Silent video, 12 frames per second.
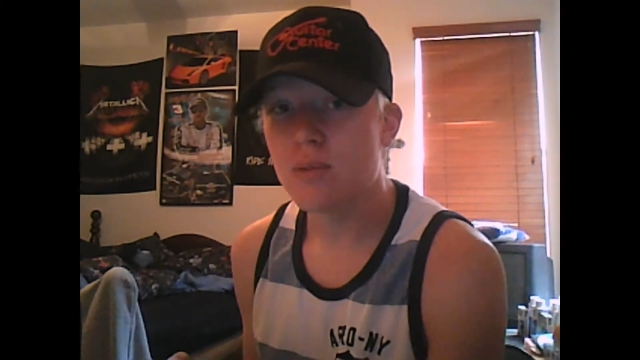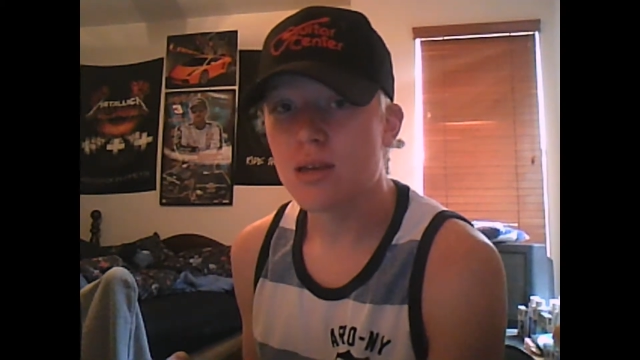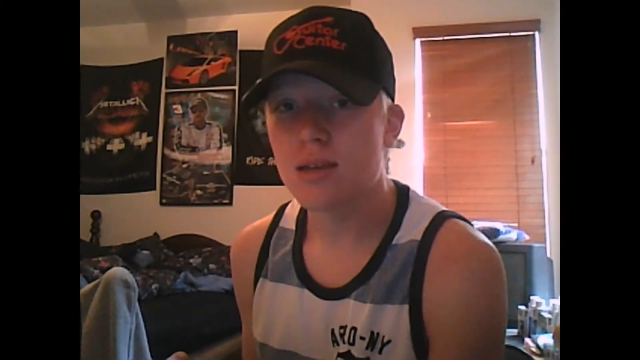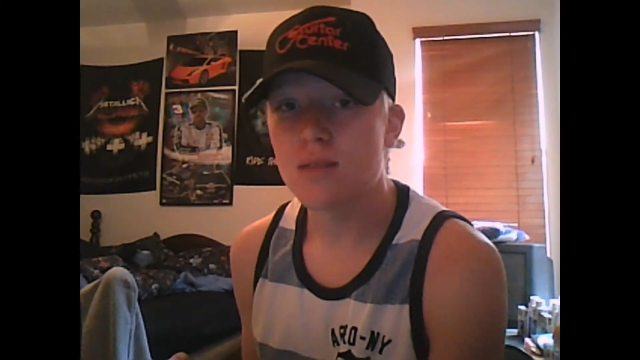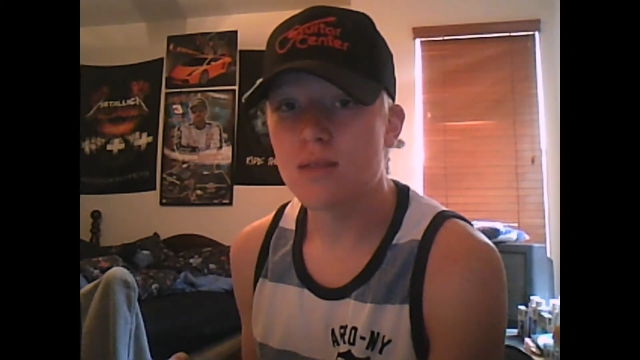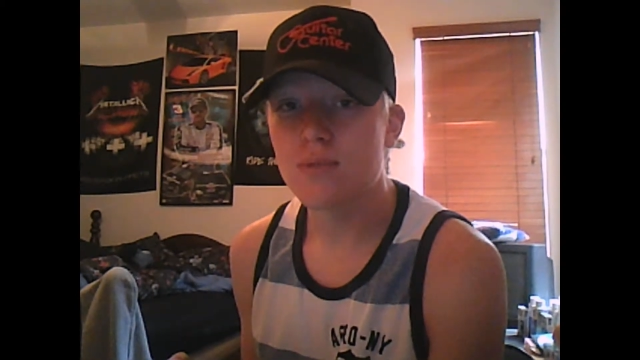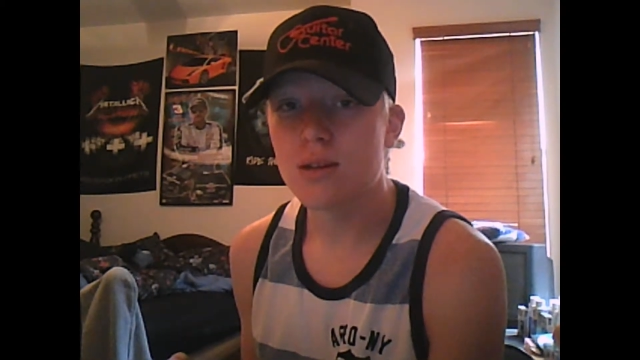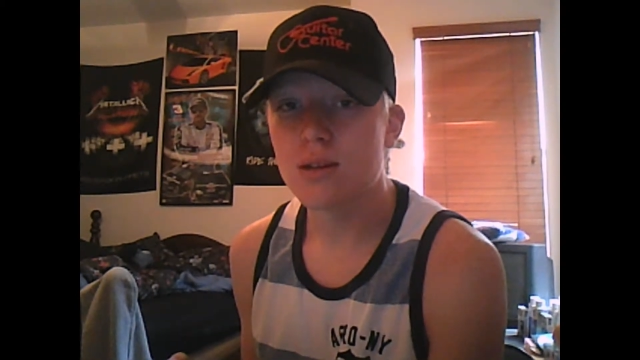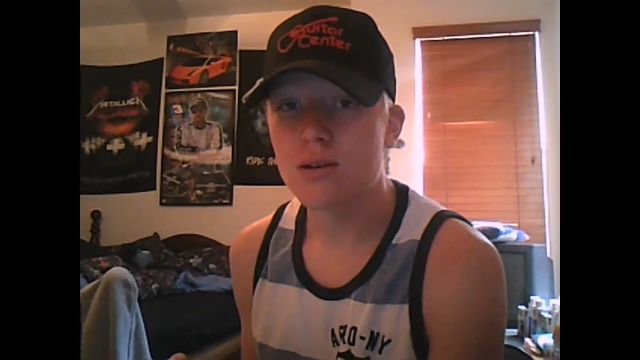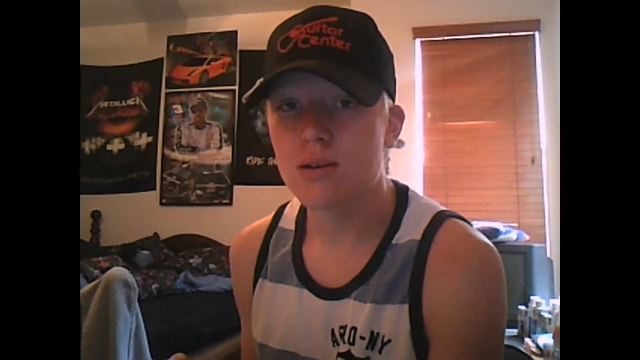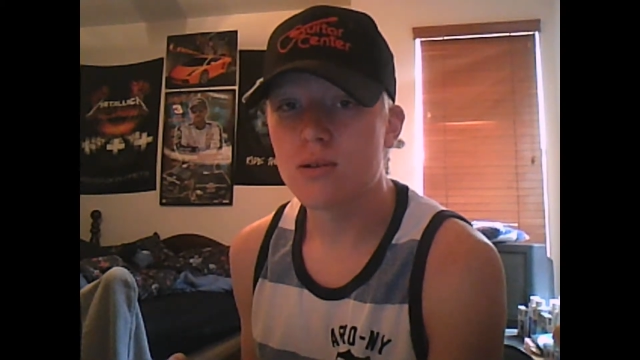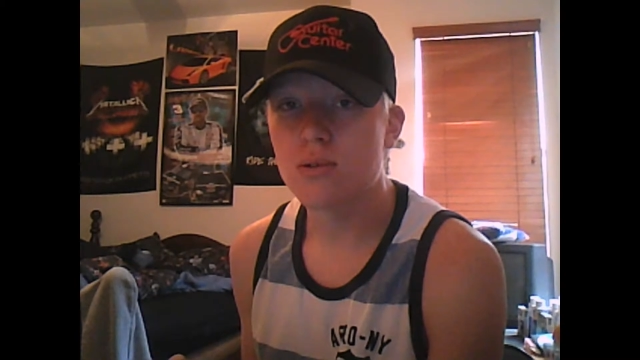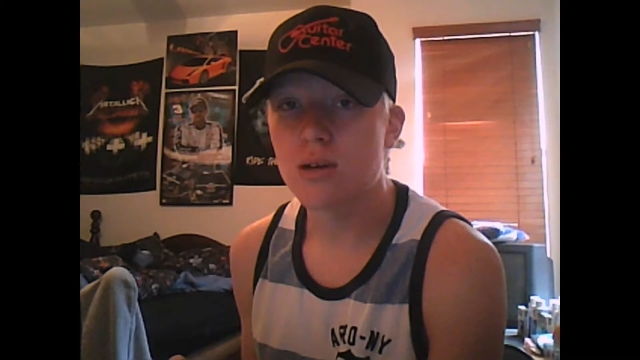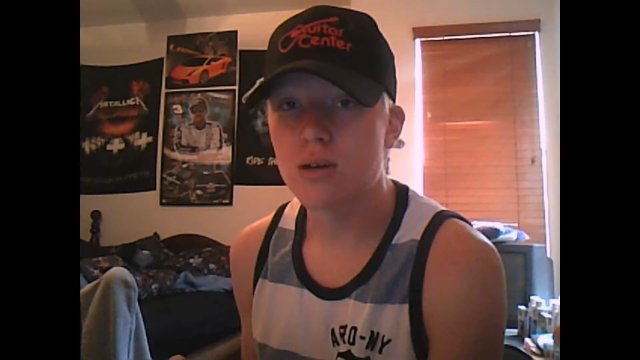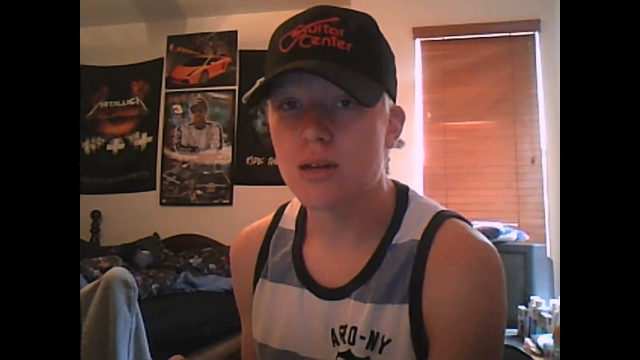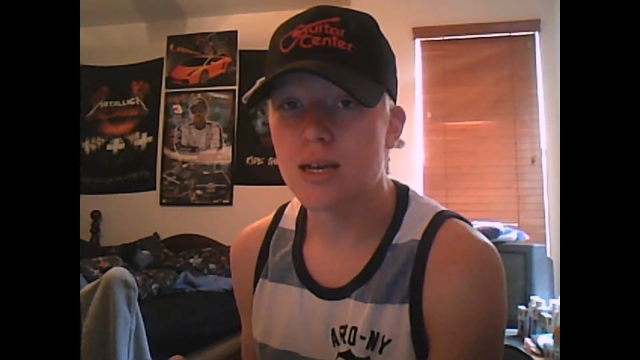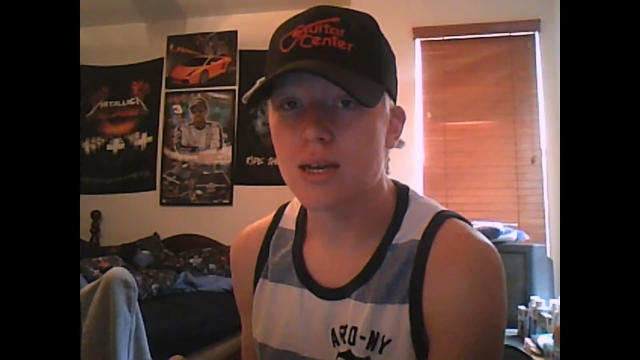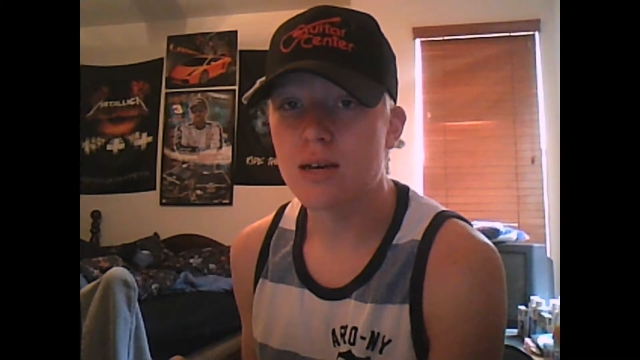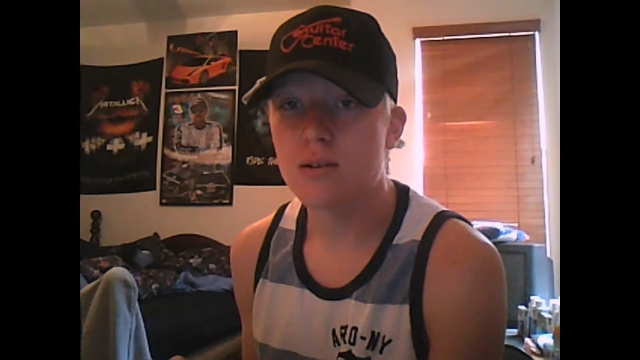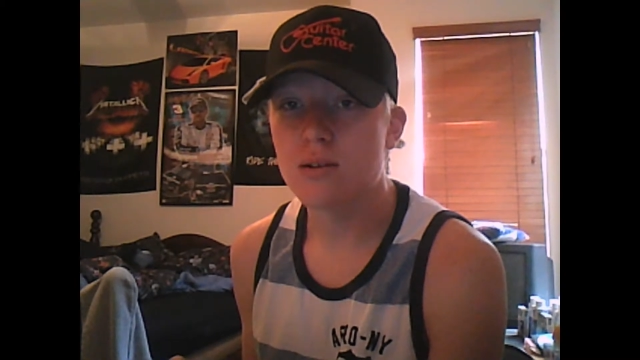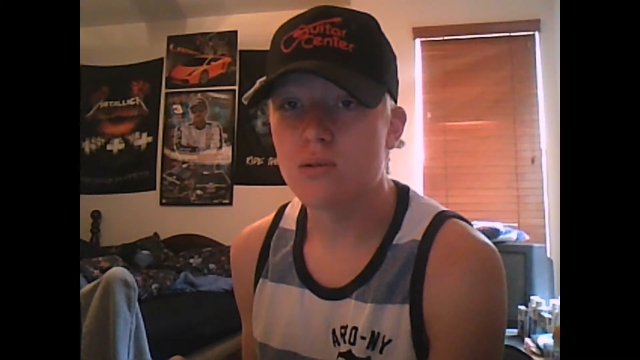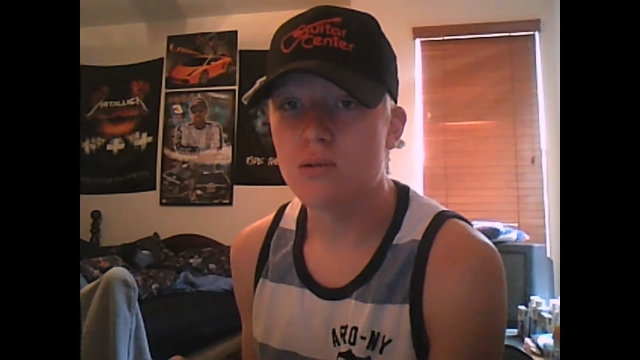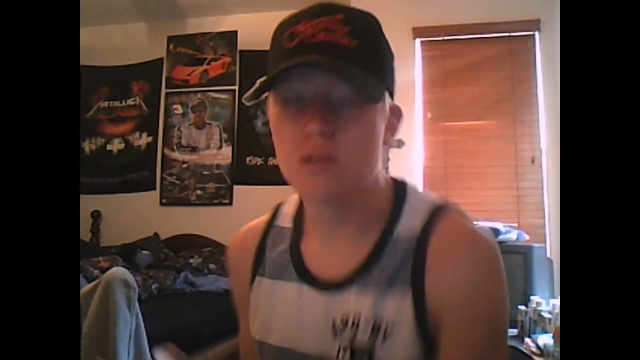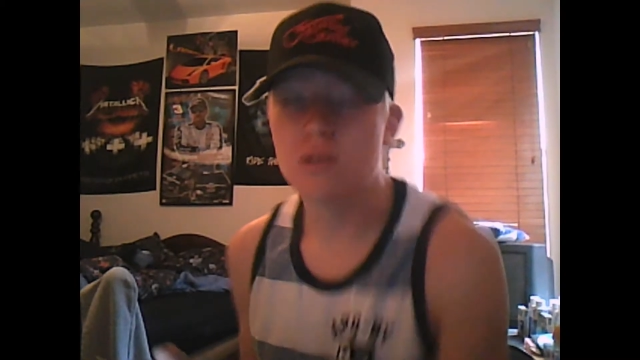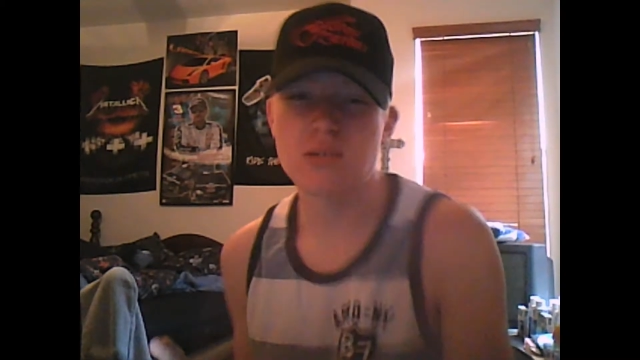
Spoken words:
making the video on how,